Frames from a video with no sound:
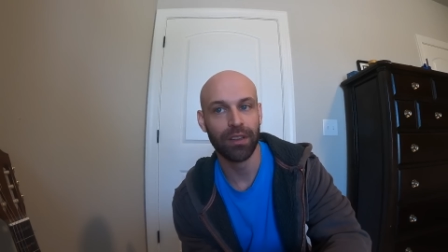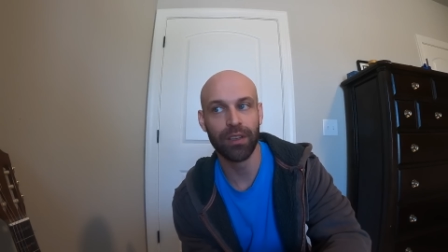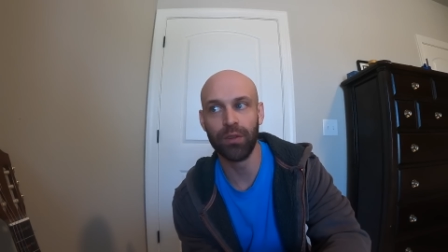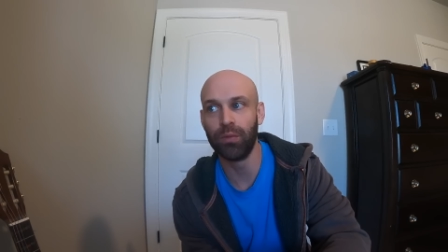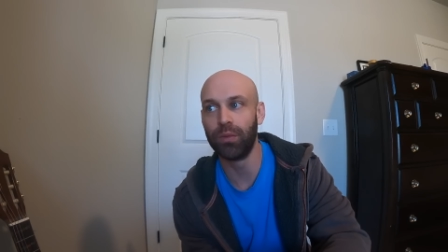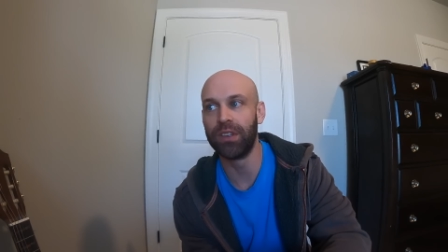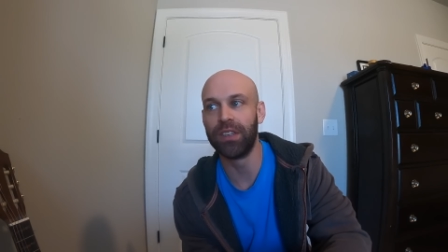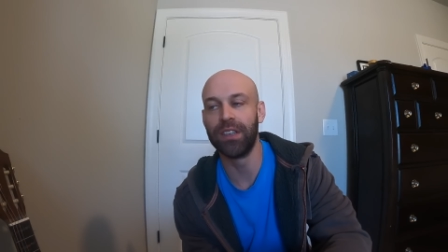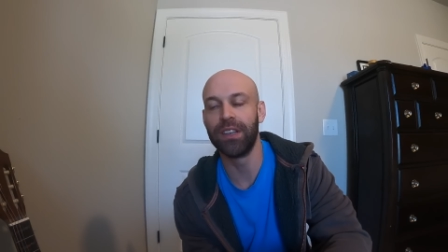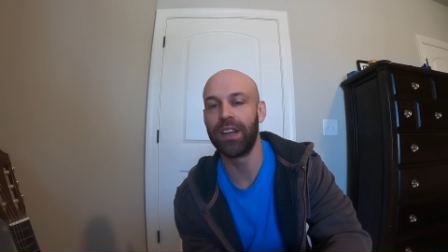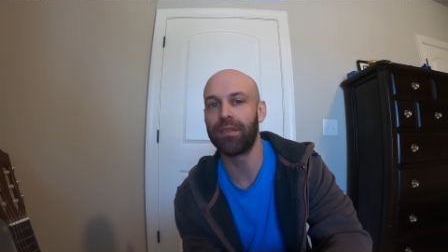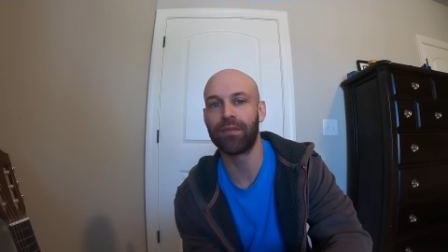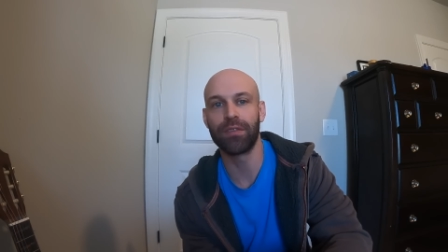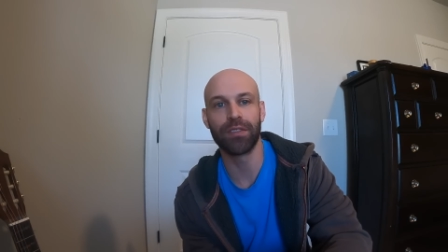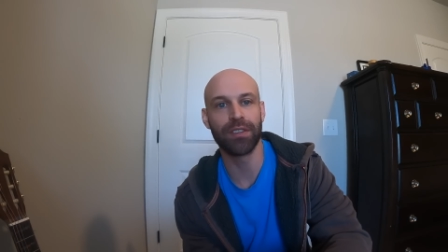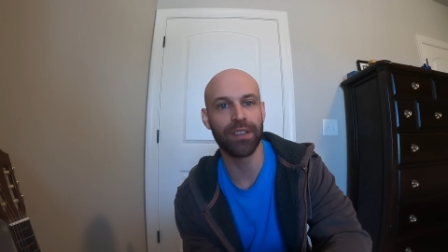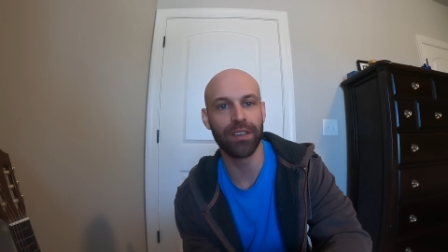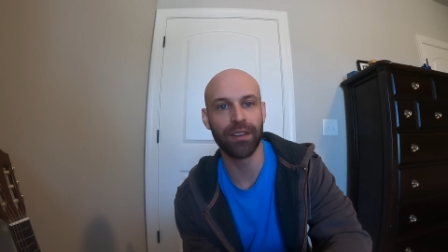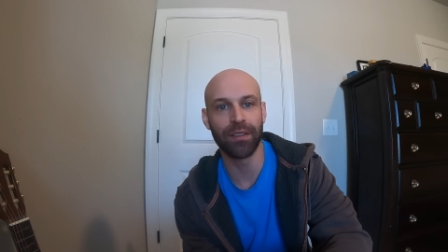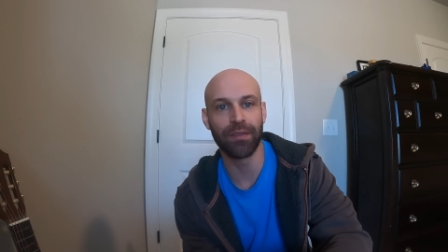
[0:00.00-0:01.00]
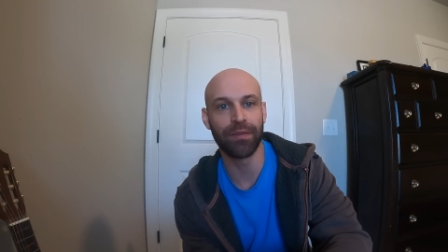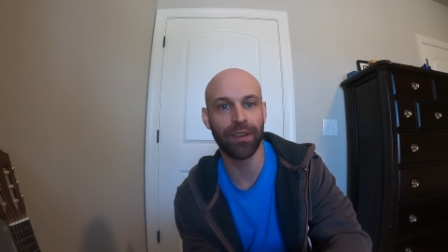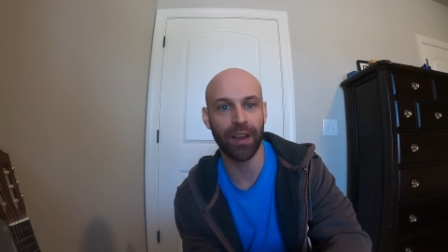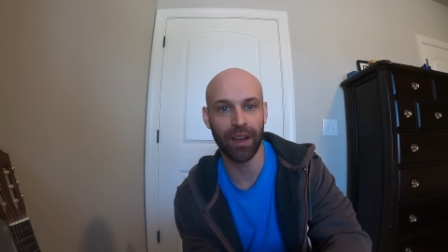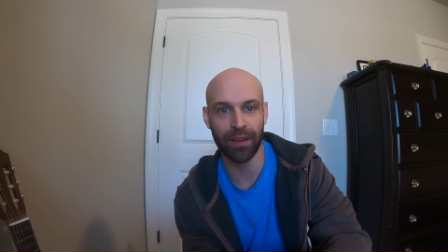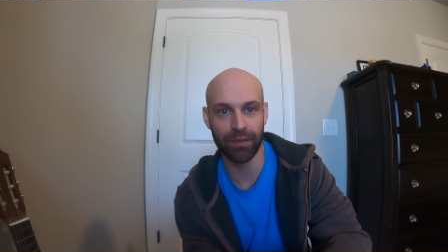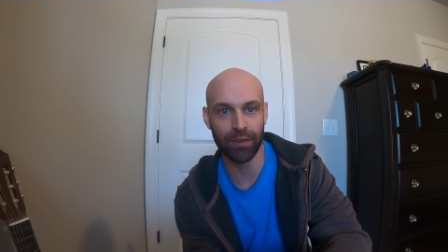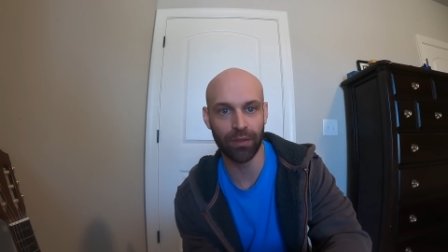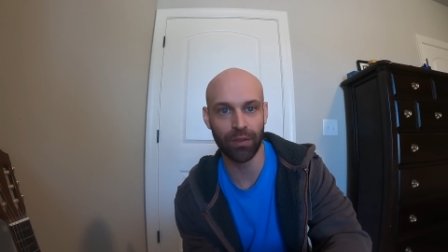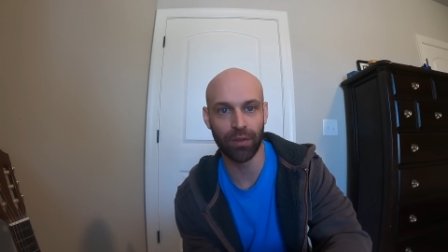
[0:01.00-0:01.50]
You would never send a
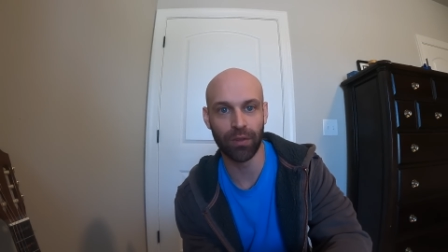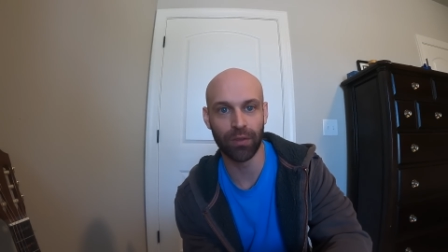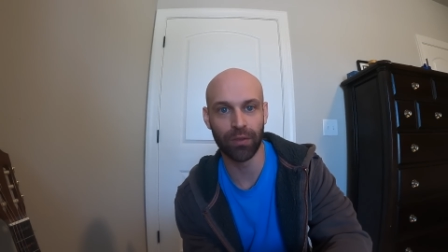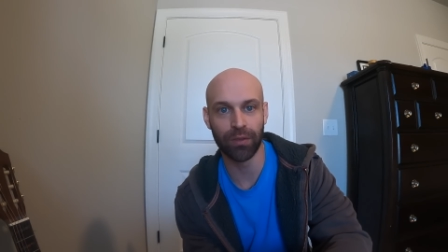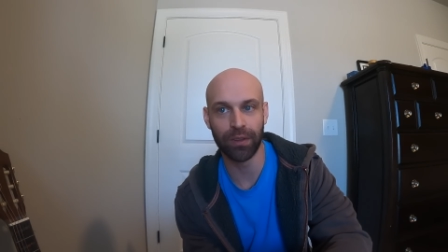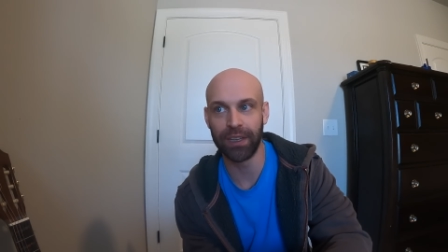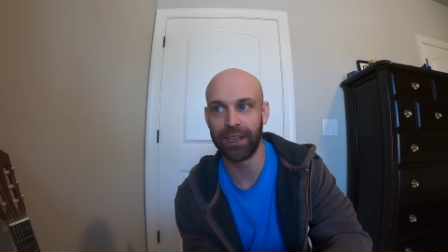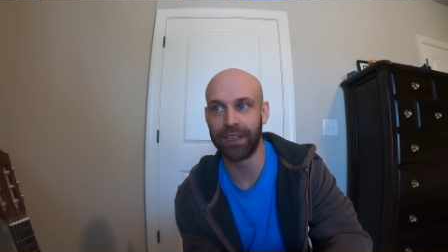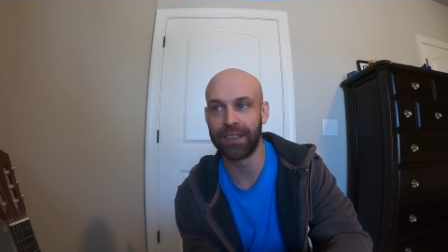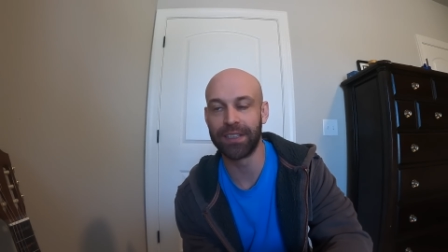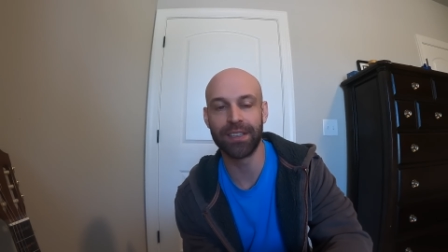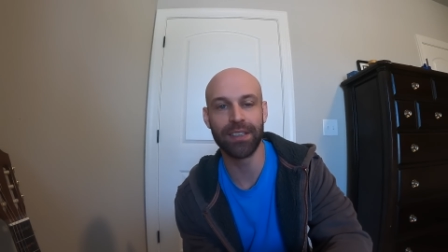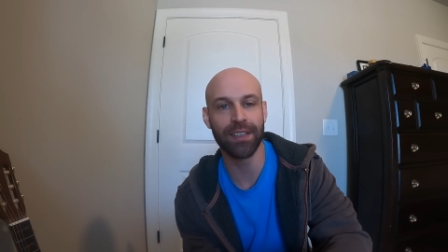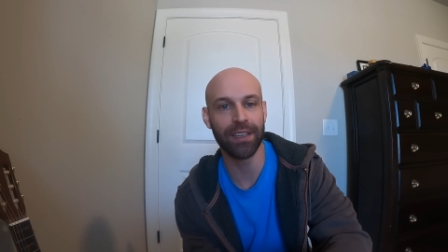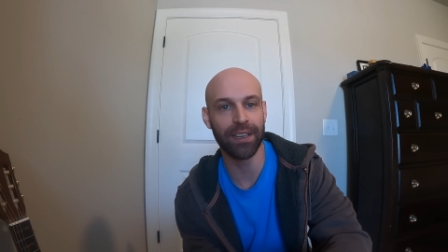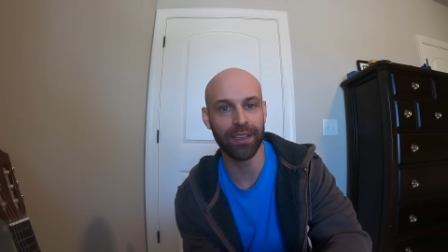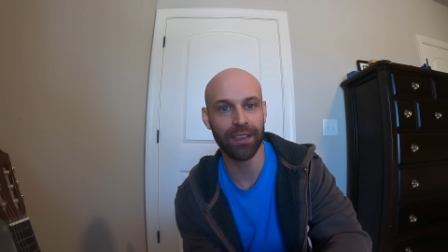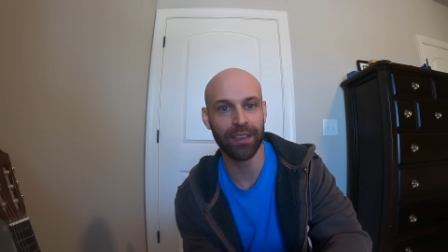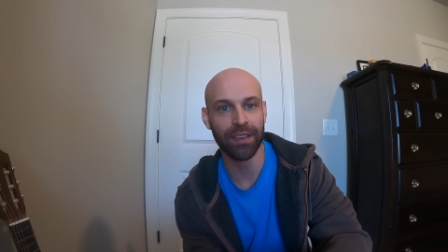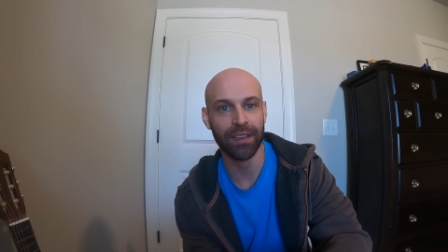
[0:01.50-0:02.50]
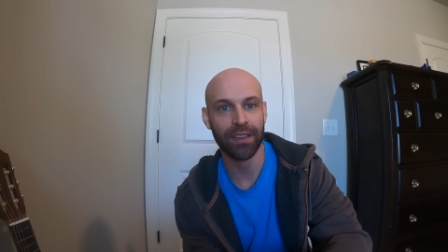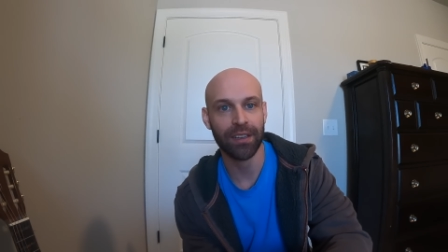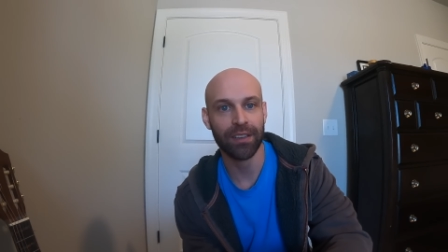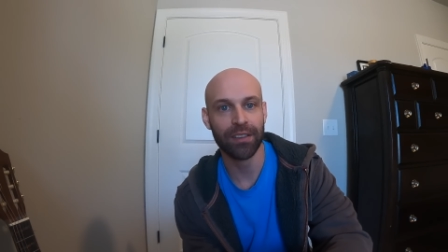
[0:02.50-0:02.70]
five-year-old in a city